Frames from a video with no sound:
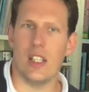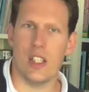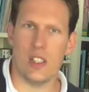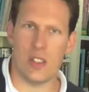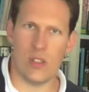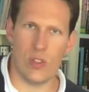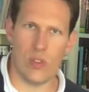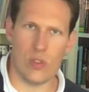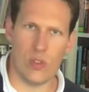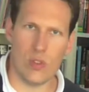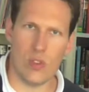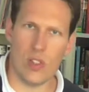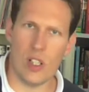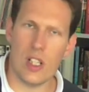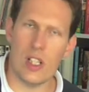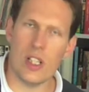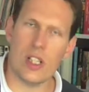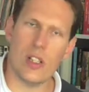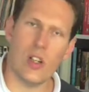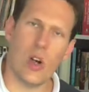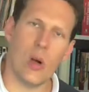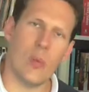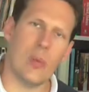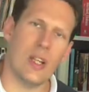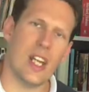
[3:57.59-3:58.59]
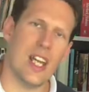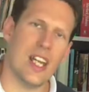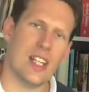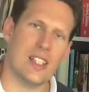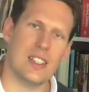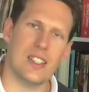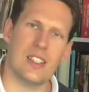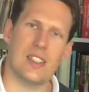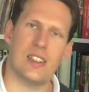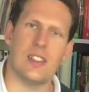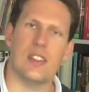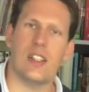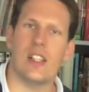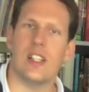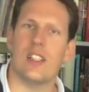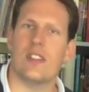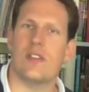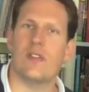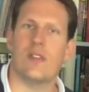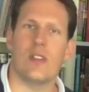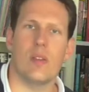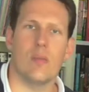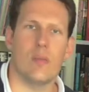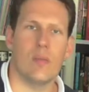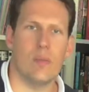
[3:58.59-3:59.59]
and it's a really common exercise
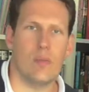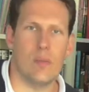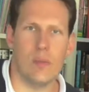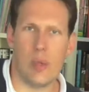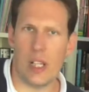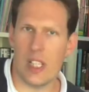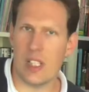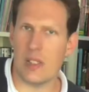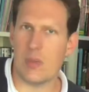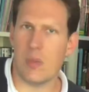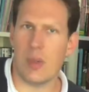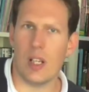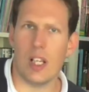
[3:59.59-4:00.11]
for bass